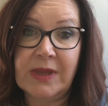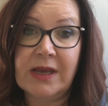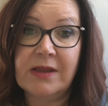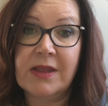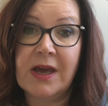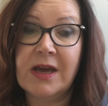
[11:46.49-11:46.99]

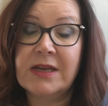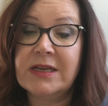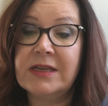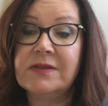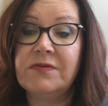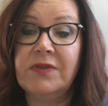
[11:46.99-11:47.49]
And that
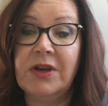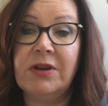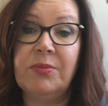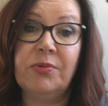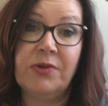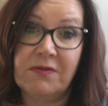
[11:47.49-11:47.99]
is
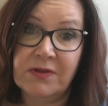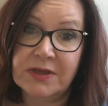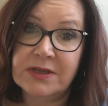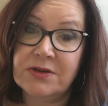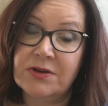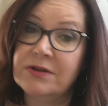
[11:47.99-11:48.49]
very
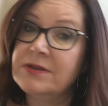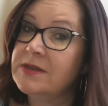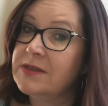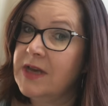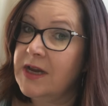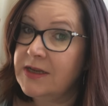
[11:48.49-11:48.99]
prevalent in our
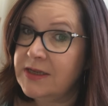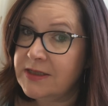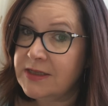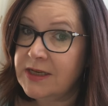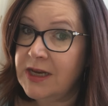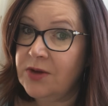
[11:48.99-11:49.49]
society
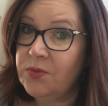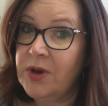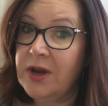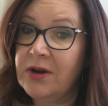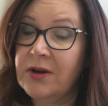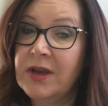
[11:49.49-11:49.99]
today,
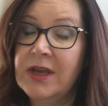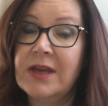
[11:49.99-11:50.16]
where